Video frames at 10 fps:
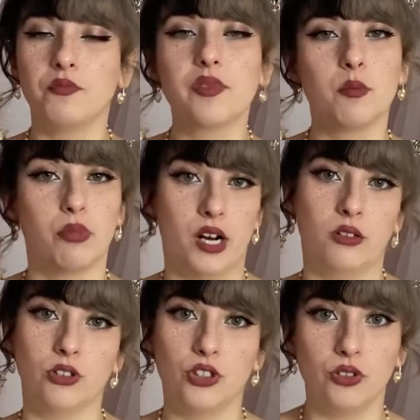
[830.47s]
brown
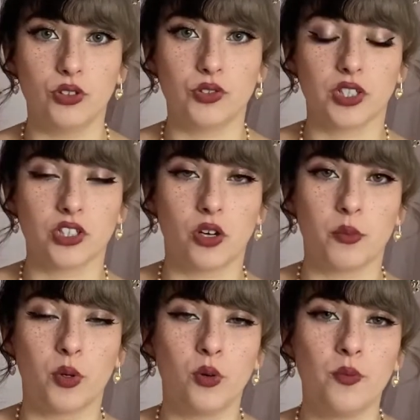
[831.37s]
shoes, for
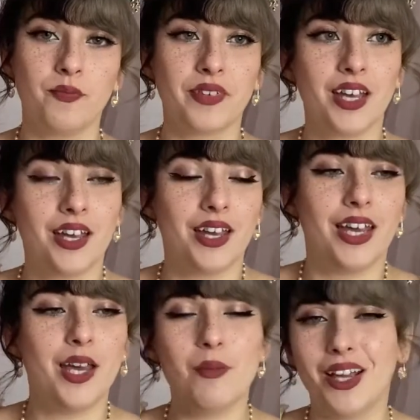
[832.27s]
example,
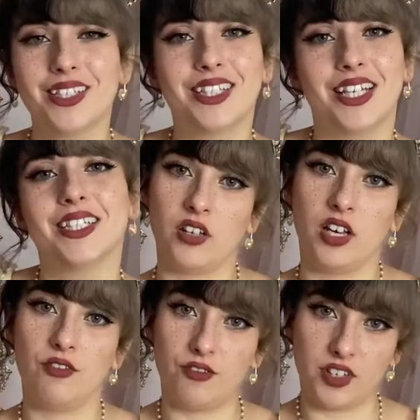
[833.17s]
it makes sense.
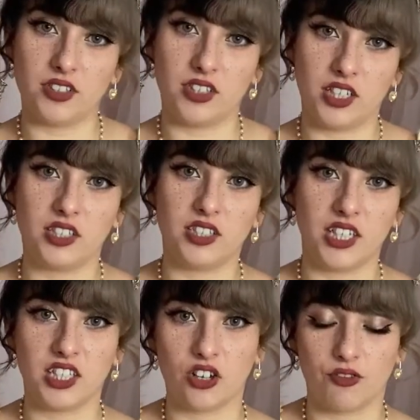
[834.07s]
It fits the
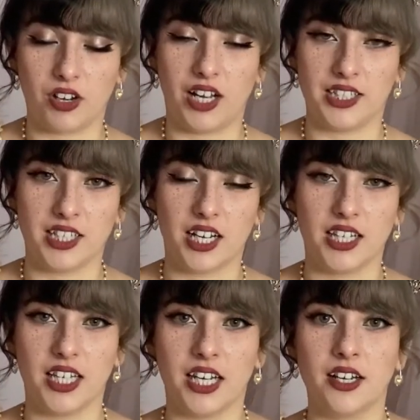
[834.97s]
aesthetic of classic, I
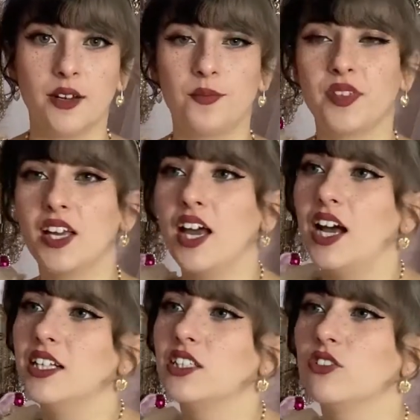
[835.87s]
think.
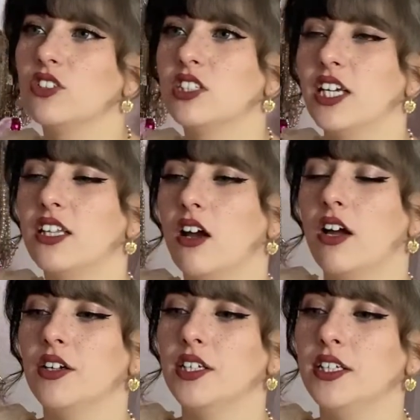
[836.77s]
And that's not to say that
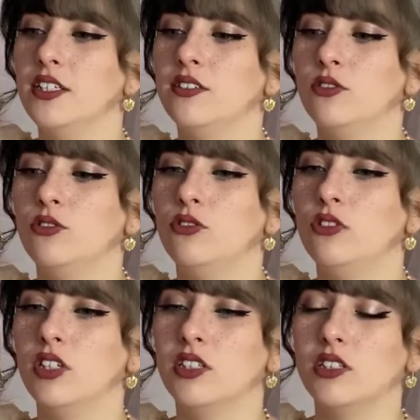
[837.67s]
I
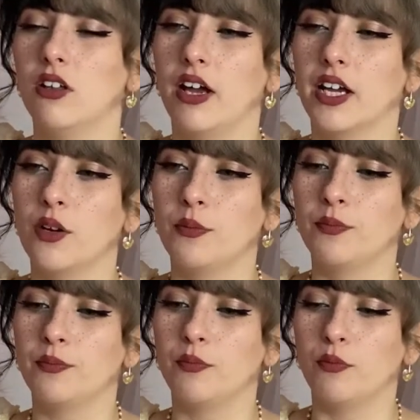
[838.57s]
dislike
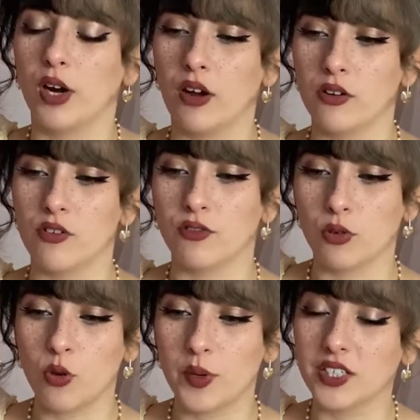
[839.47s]
brown
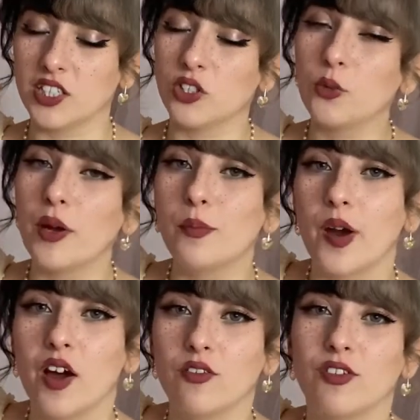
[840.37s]
overall, because I do wear
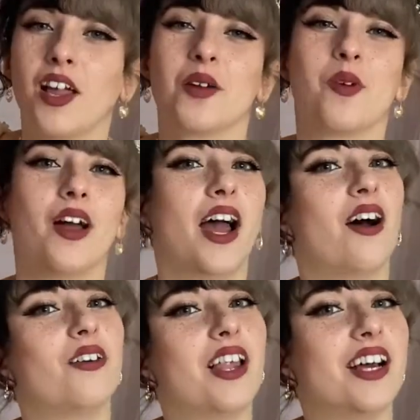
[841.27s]
brown for like my
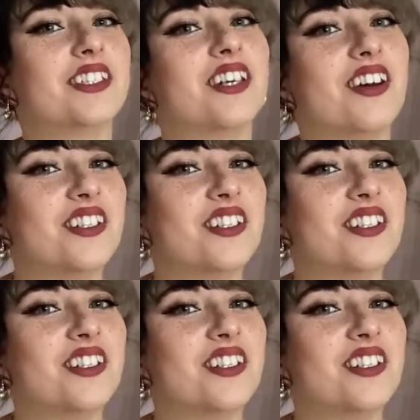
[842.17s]
Outlander